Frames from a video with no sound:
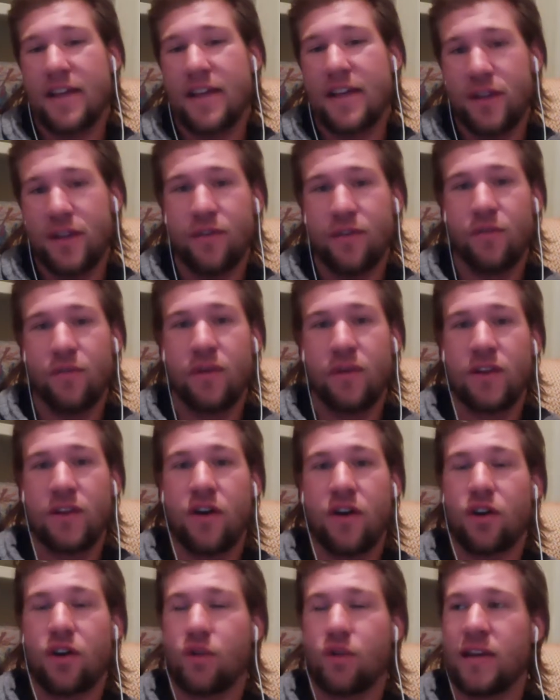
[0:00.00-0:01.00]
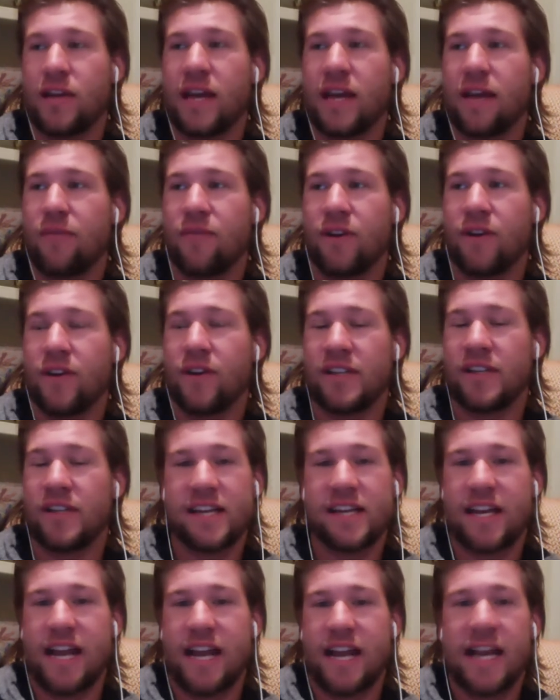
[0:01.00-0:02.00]
if you've read the article, he got very
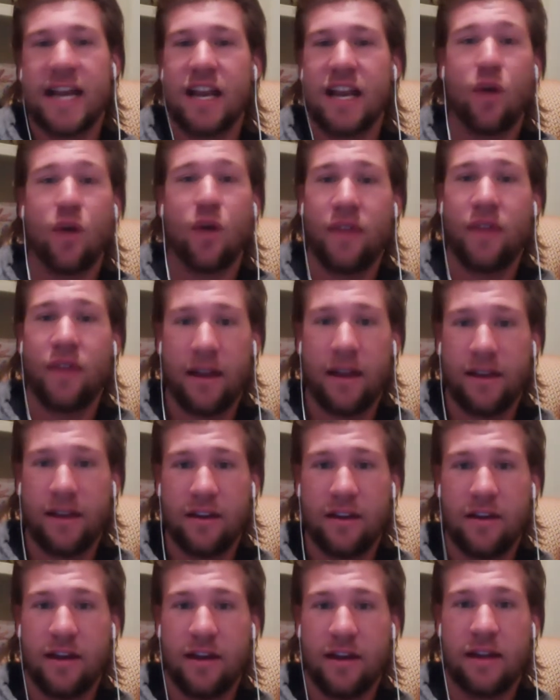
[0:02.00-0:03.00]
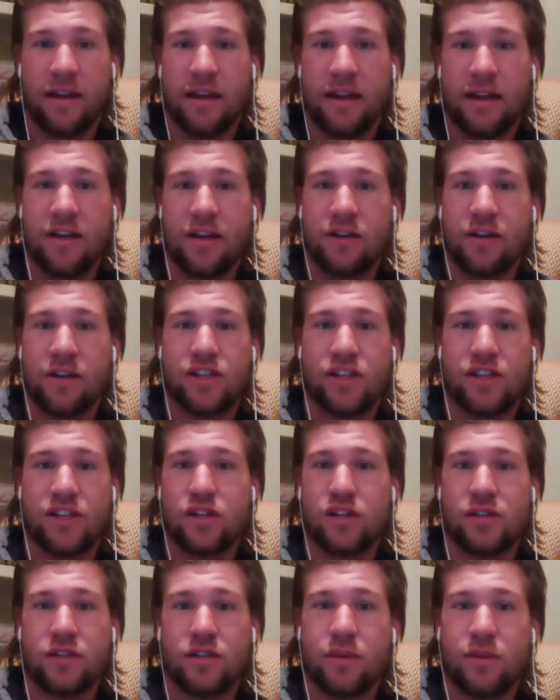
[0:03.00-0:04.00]
sick. I didn't know that. And
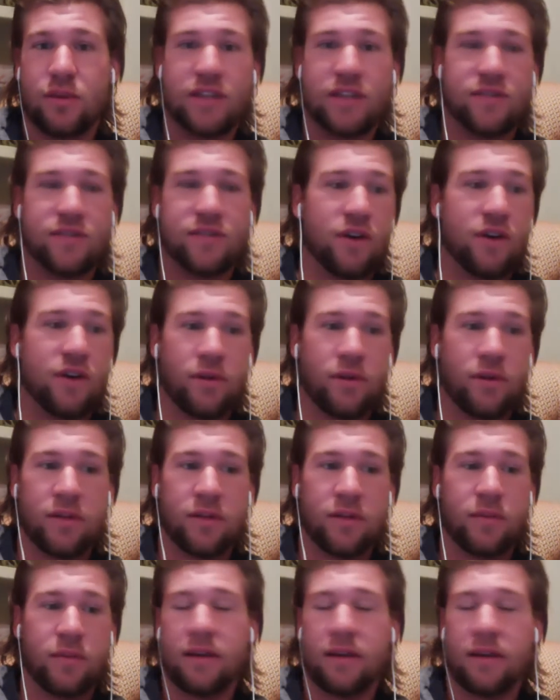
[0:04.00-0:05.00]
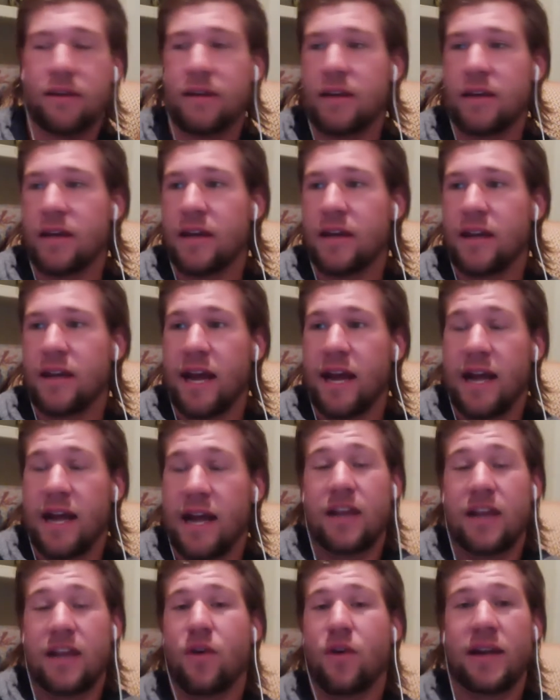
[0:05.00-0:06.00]
it's nobody's fault really, but I
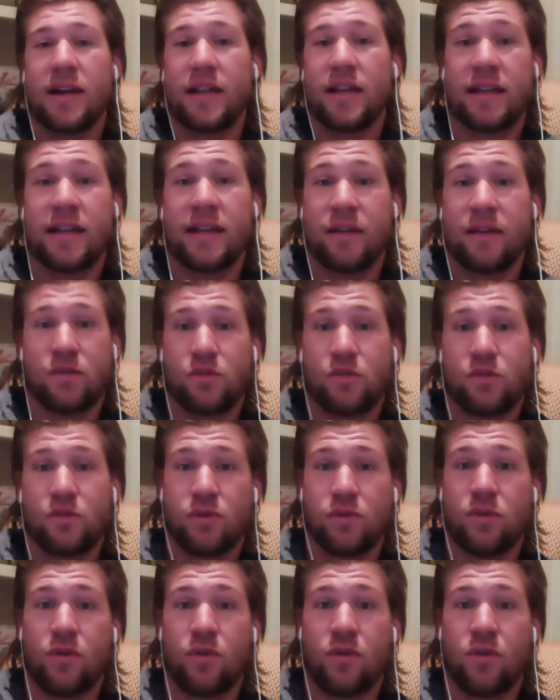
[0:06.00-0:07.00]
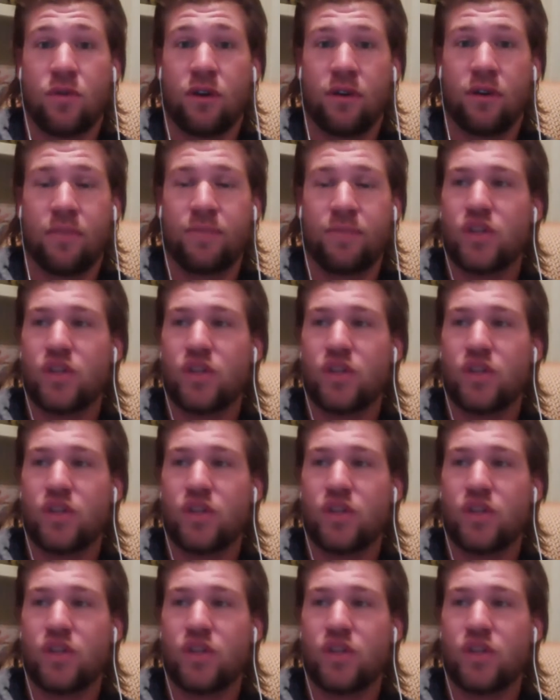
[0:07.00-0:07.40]
had no idea that was what was going on.